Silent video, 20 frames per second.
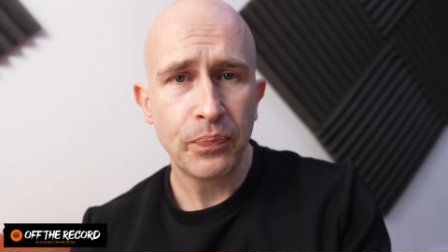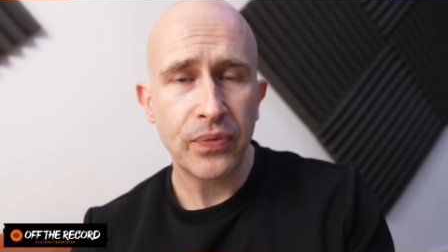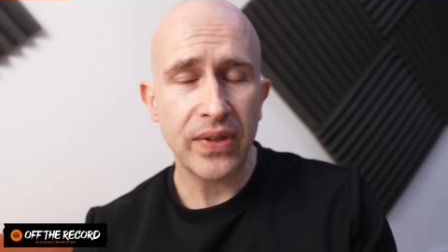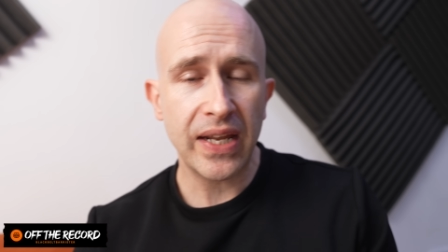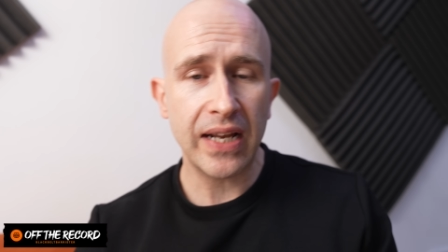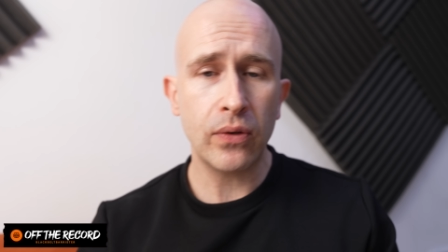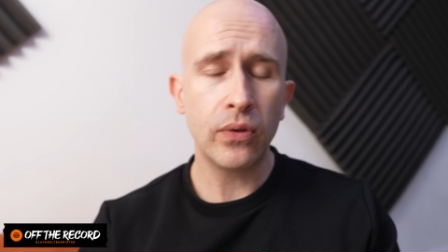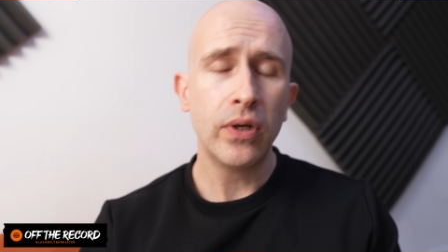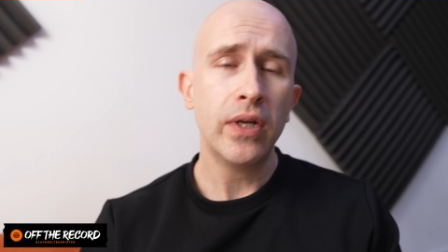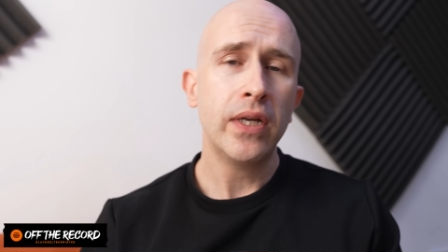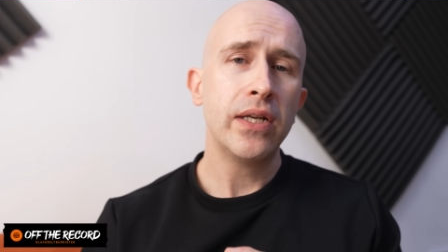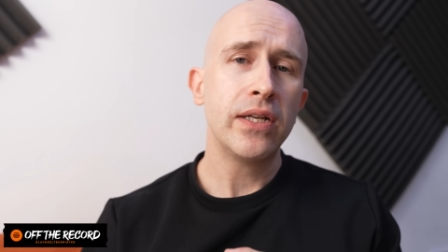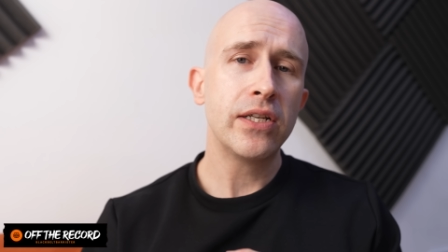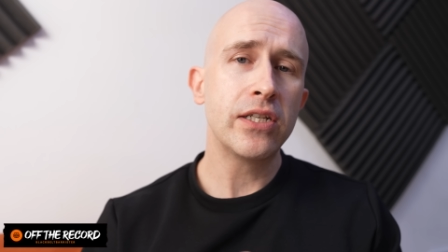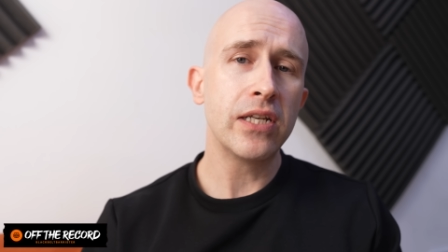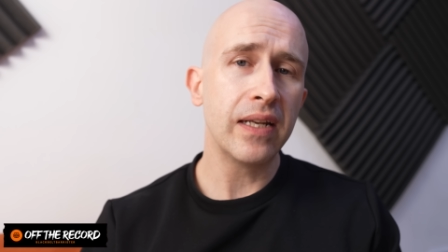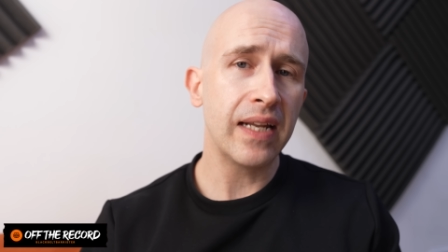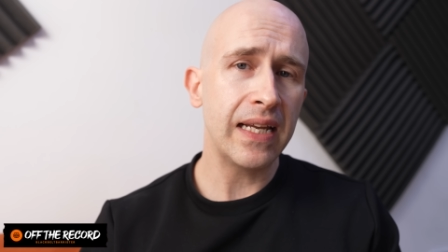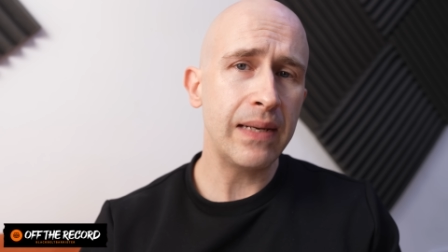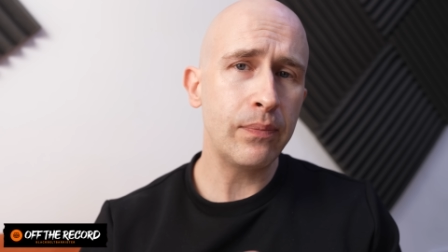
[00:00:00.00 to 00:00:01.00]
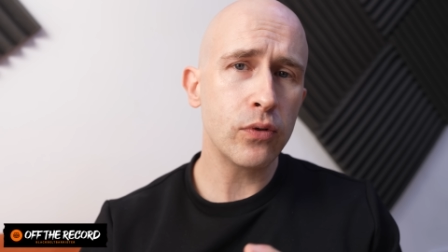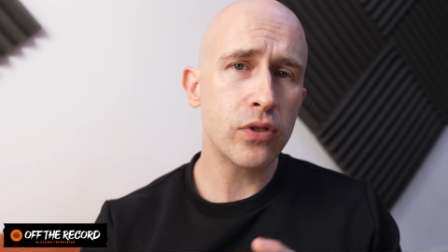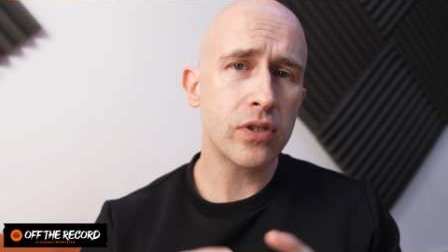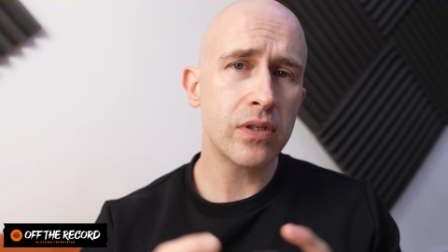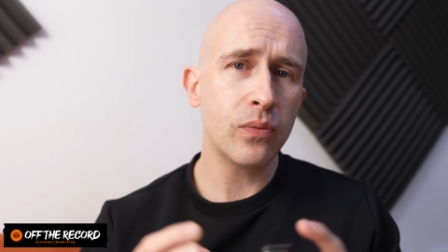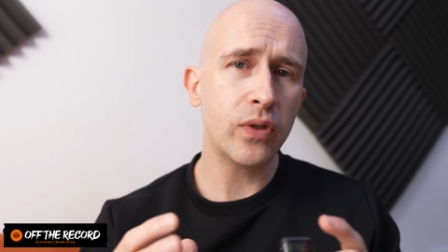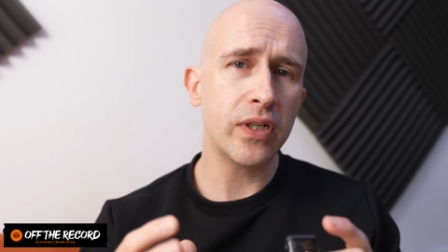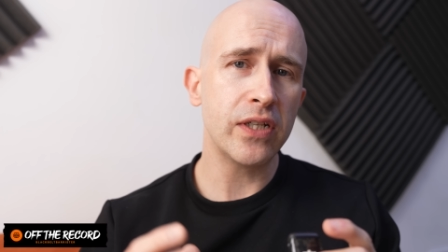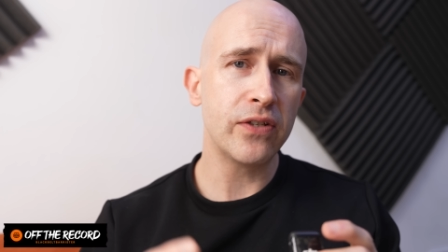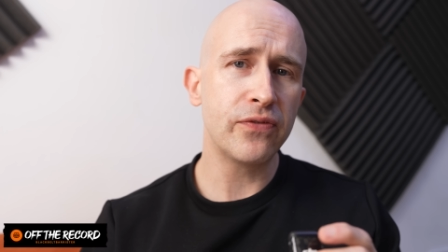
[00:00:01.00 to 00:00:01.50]
Now, to label
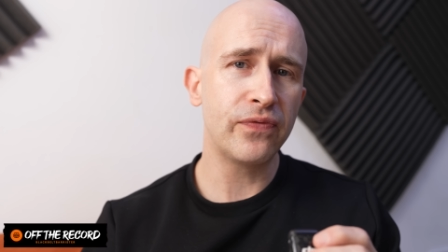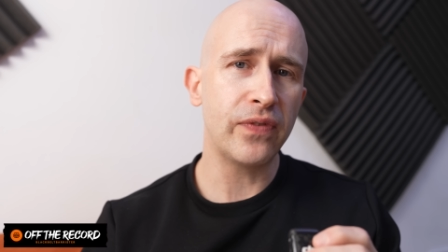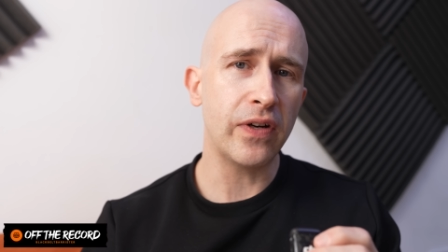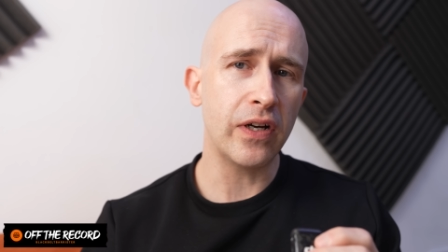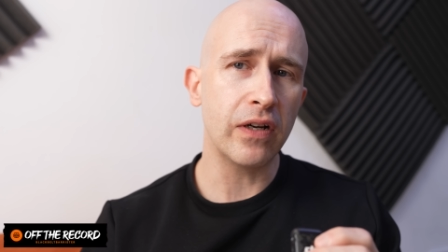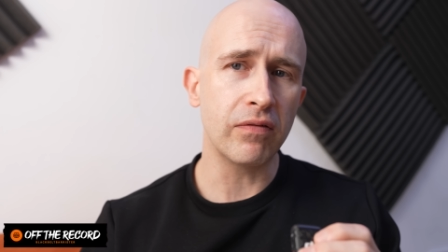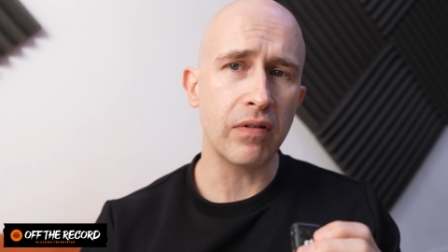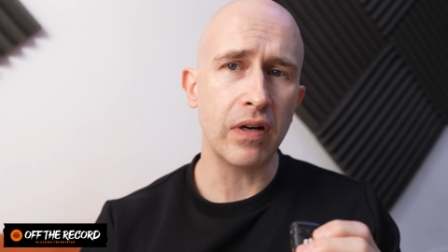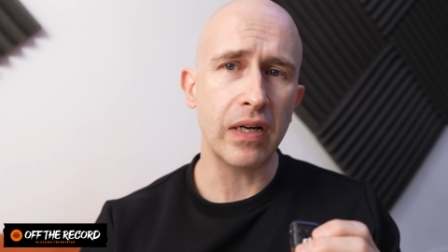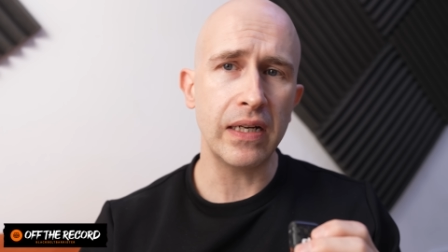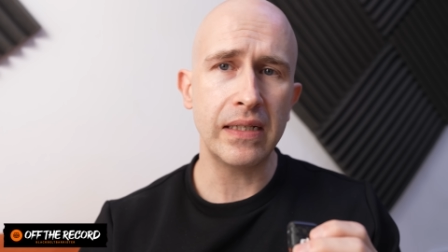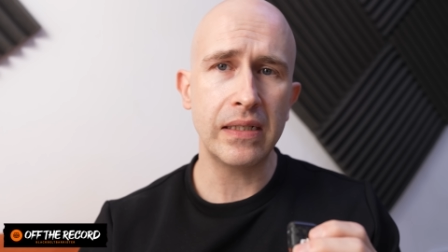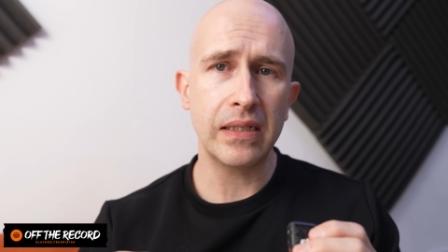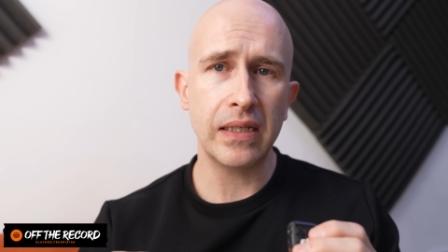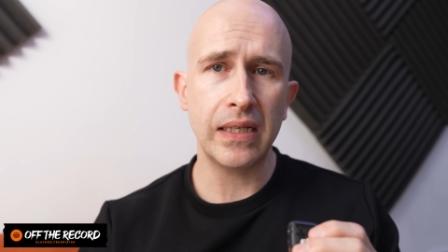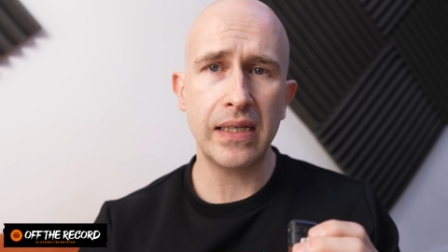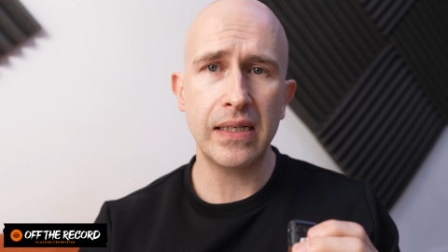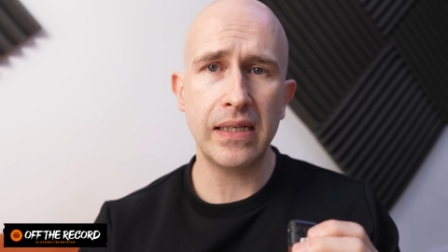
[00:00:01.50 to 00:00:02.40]
someone as far right